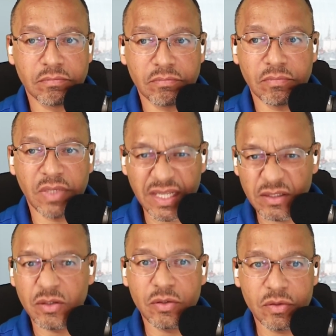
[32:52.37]

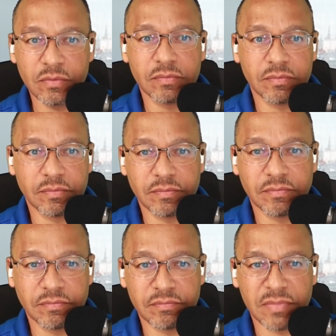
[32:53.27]
in you,
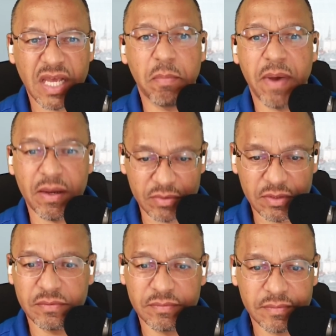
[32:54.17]
and about
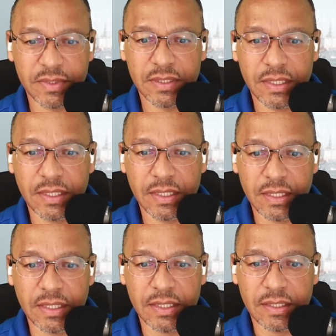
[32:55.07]
you.
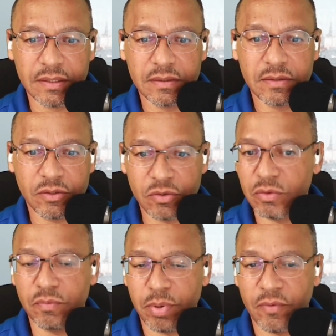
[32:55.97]

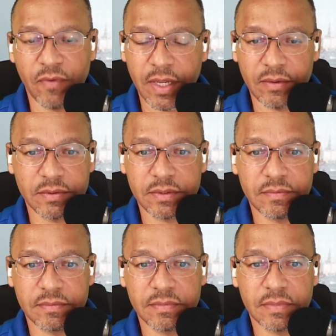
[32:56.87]
Truth prevails.
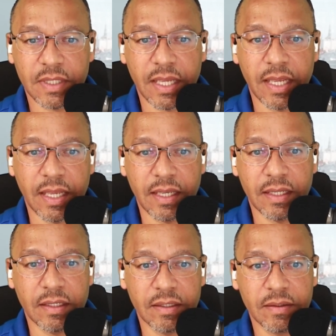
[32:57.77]

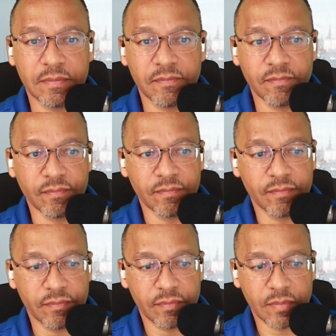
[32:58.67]
And
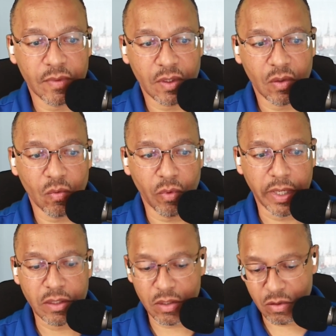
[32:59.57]

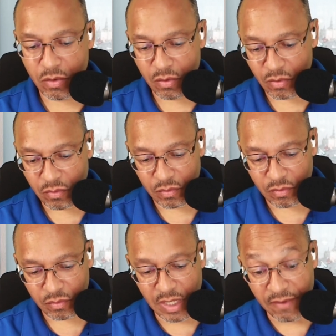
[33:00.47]

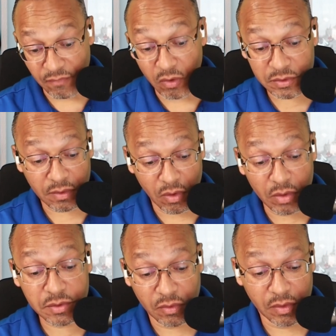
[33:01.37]
and I've
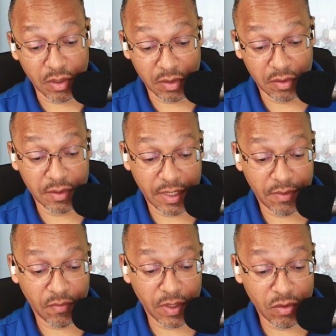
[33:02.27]
also learned that
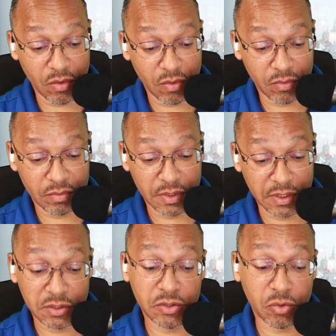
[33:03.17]
when you
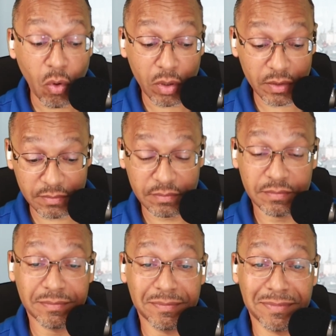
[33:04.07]
distort
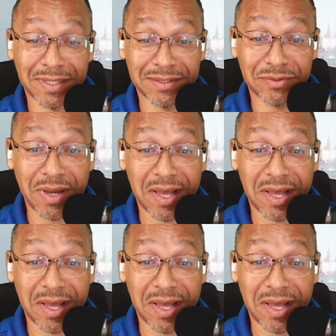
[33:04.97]
and try to